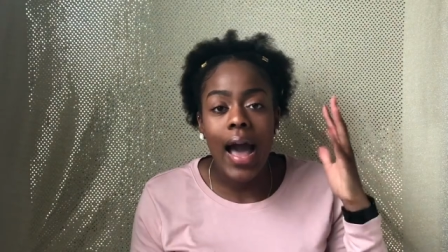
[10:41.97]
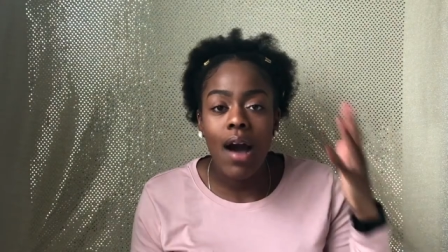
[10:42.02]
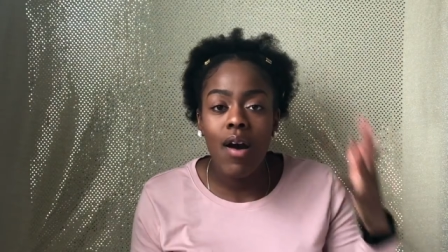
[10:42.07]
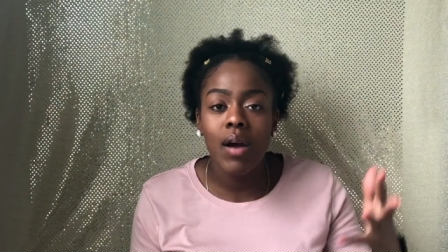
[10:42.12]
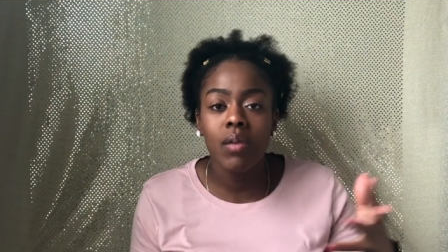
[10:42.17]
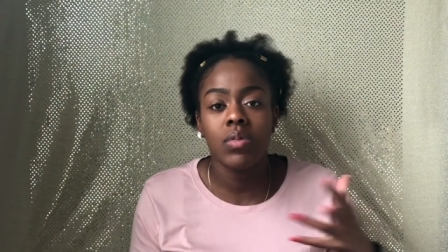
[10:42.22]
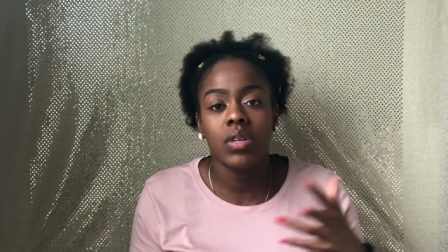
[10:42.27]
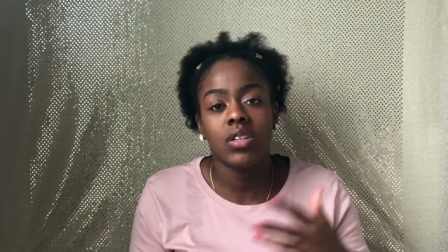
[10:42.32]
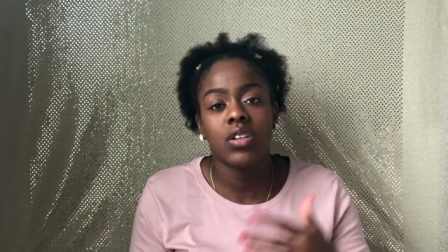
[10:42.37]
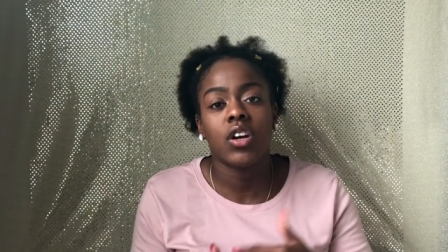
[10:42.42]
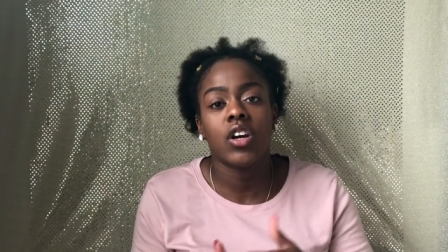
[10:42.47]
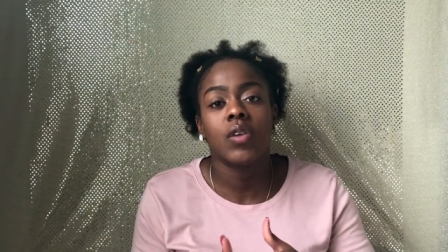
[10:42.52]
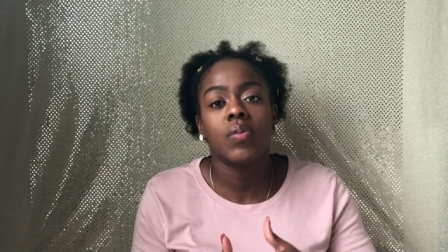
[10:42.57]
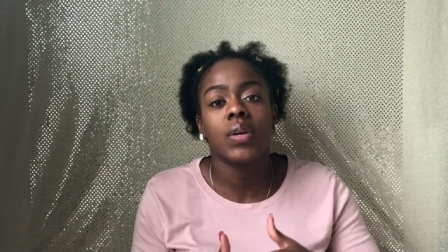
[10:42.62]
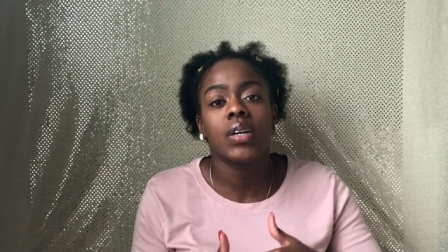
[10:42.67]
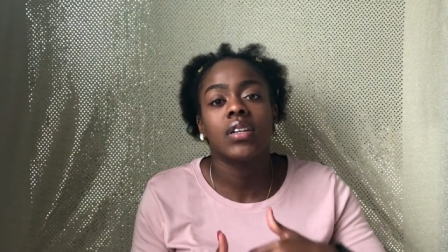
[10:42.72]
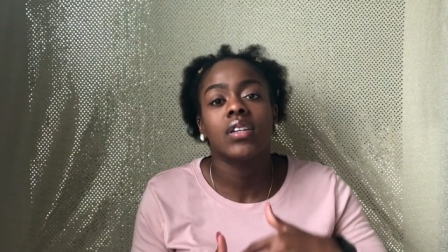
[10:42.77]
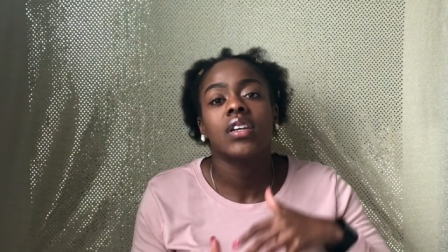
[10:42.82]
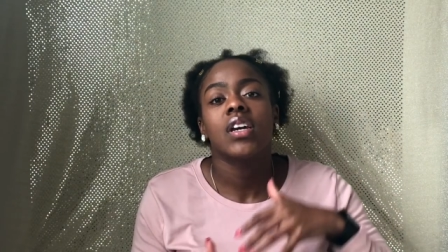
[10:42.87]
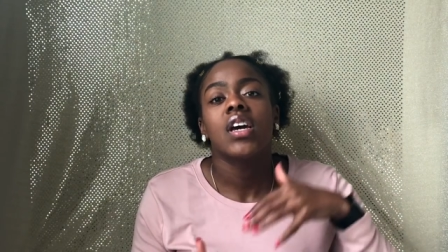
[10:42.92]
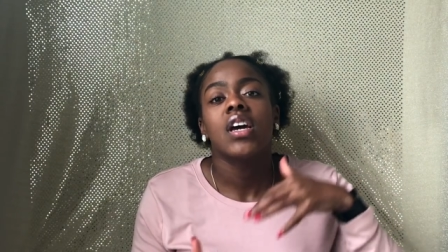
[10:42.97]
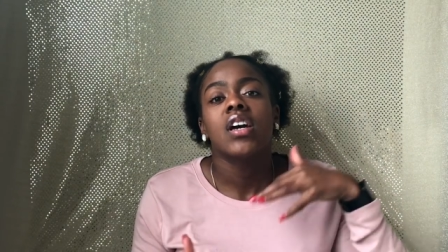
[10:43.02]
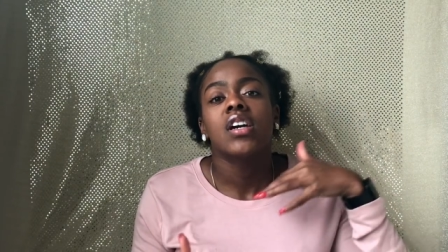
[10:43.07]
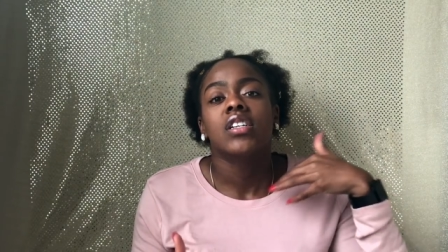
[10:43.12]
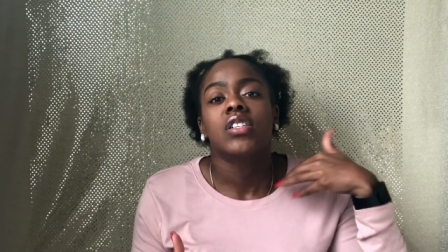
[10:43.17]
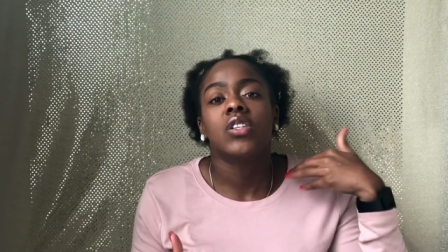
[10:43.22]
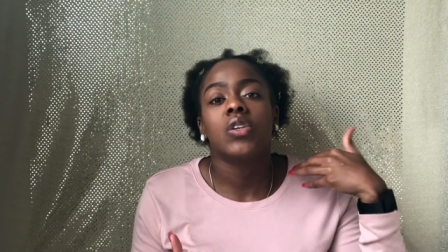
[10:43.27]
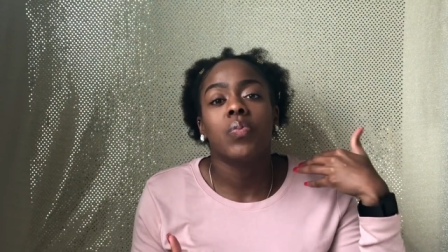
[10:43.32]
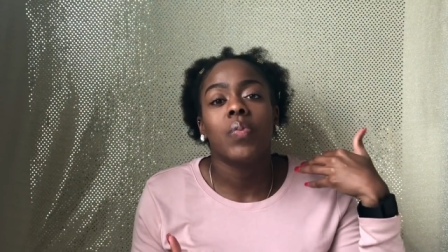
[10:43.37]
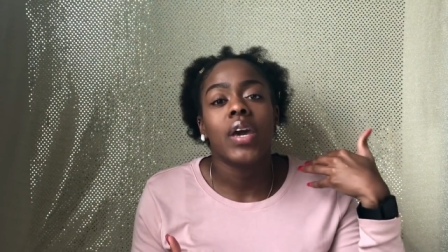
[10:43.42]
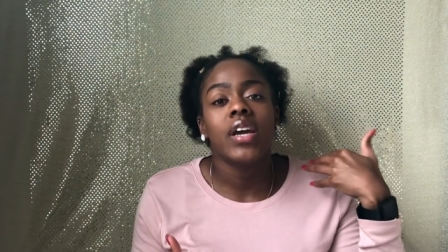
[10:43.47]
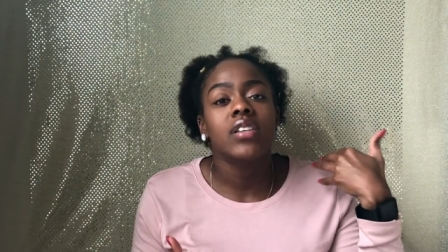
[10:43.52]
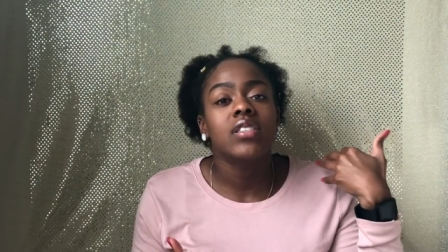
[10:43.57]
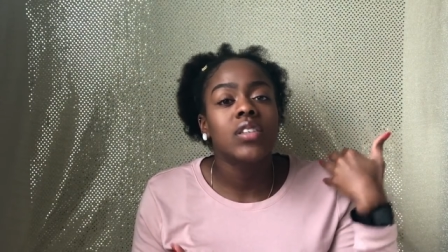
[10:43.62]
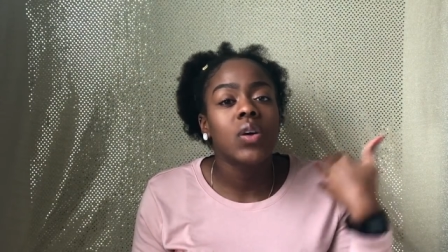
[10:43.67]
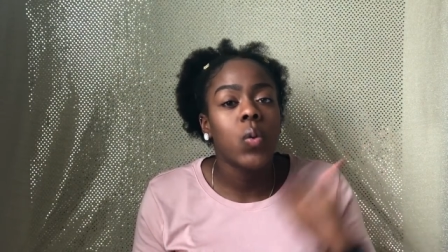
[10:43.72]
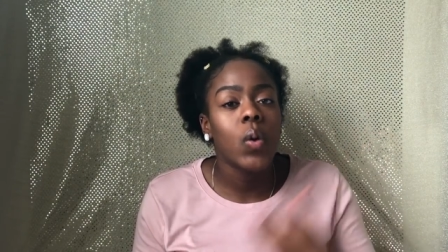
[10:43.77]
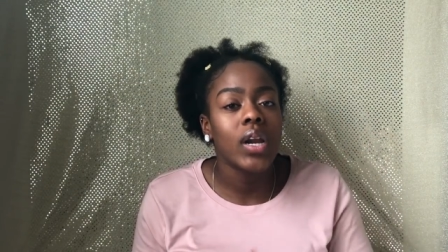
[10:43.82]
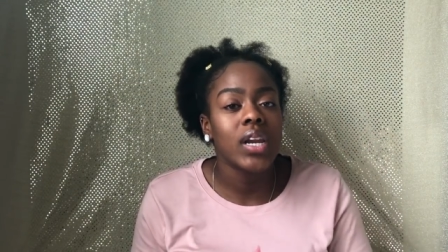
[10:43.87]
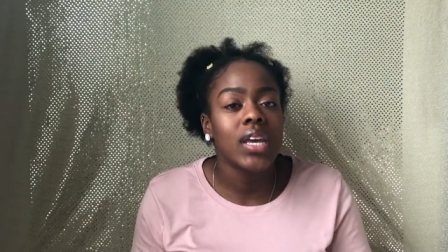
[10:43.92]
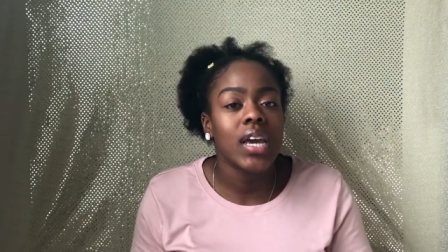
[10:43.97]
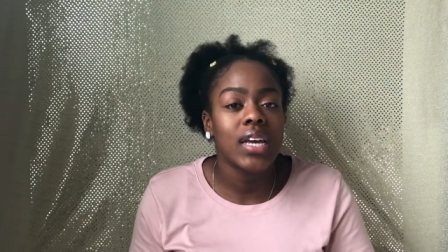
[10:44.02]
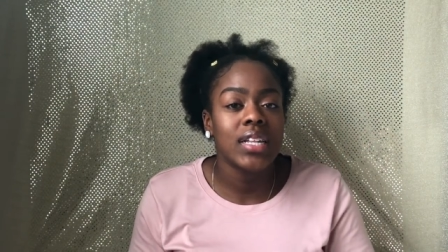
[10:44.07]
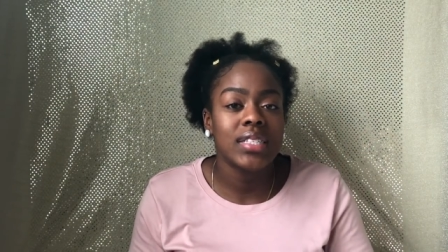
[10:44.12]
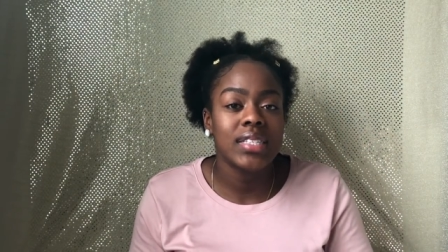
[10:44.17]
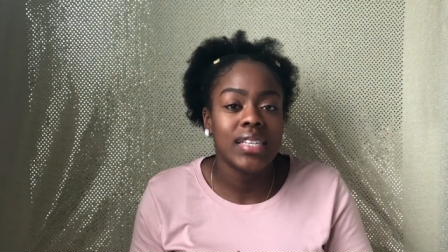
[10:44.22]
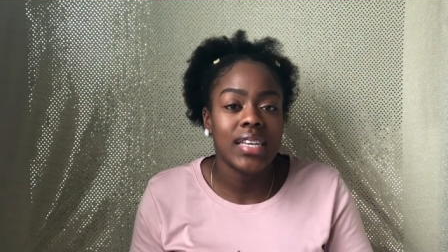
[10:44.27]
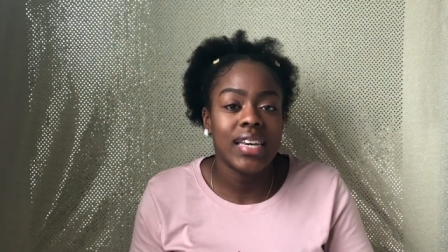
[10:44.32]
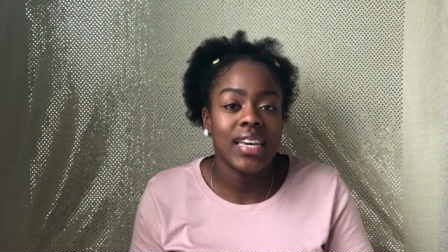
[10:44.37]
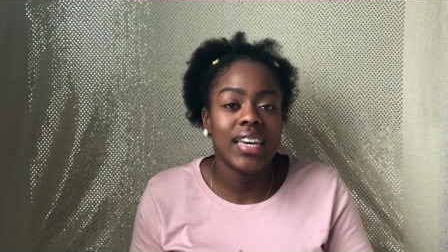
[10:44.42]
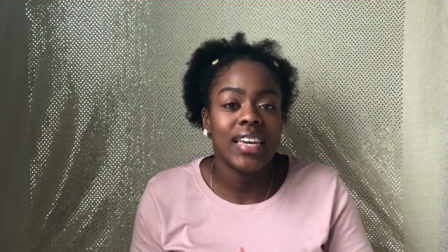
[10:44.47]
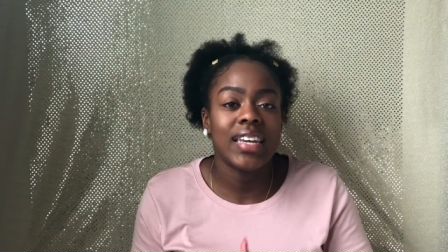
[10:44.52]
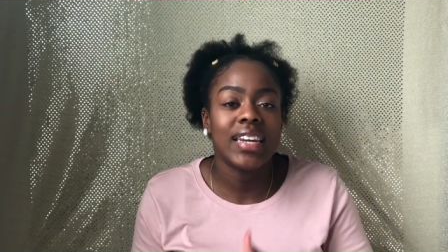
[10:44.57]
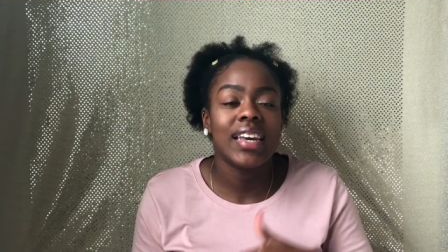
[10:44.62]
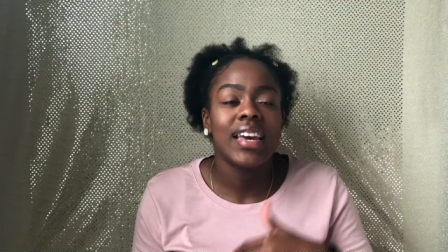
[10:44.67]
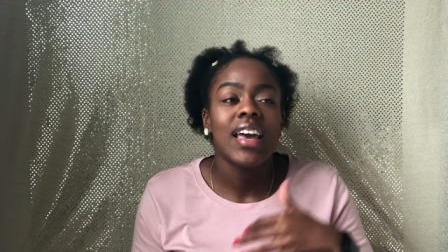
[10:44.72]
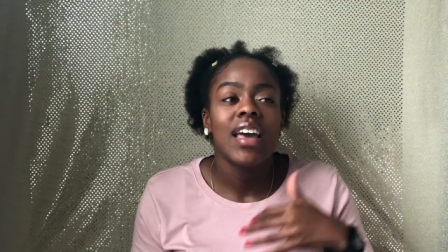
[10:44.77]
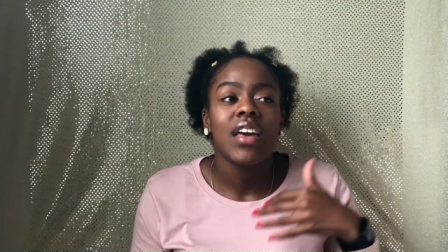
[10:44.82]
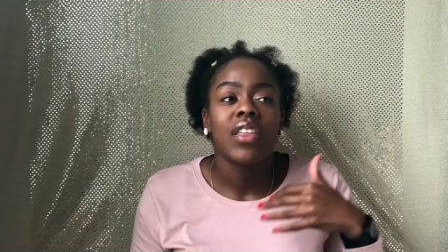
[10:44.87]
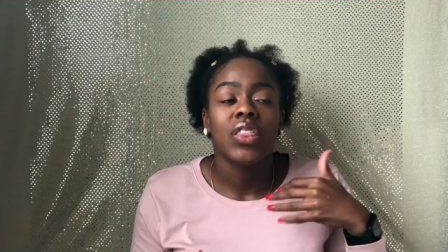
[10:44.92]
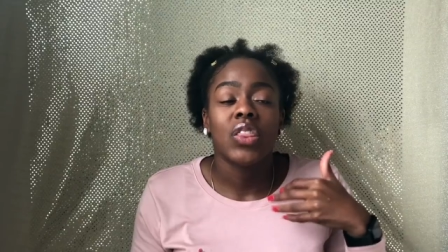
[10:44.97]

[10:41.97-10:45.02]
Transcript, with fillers: How I'm determined to make 2018,